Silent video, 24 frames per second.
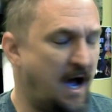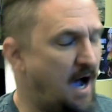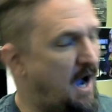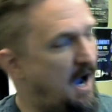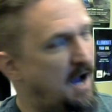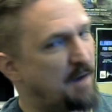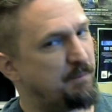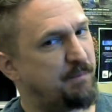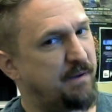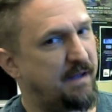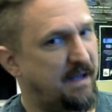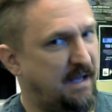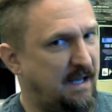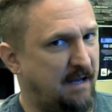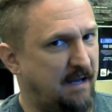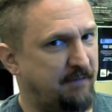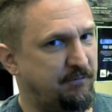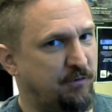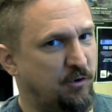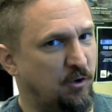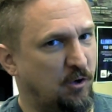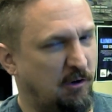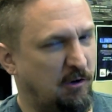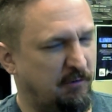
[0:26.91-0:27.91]
odd
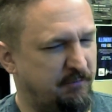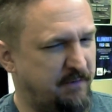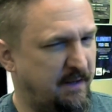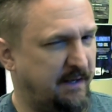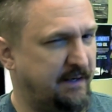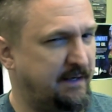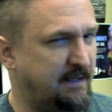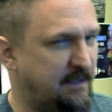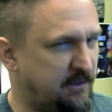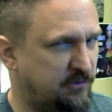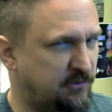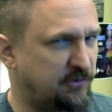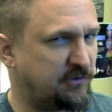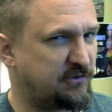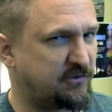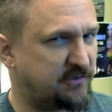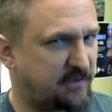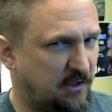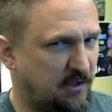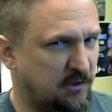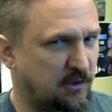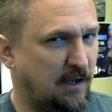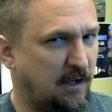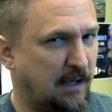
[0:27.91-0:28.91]
behavior of that
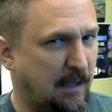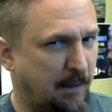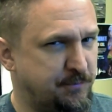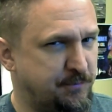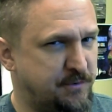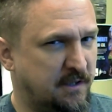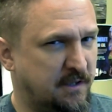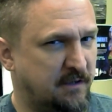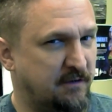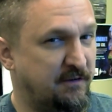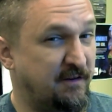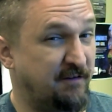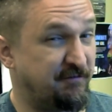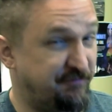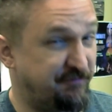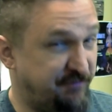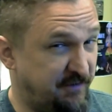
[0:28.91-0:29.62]
interstellar object that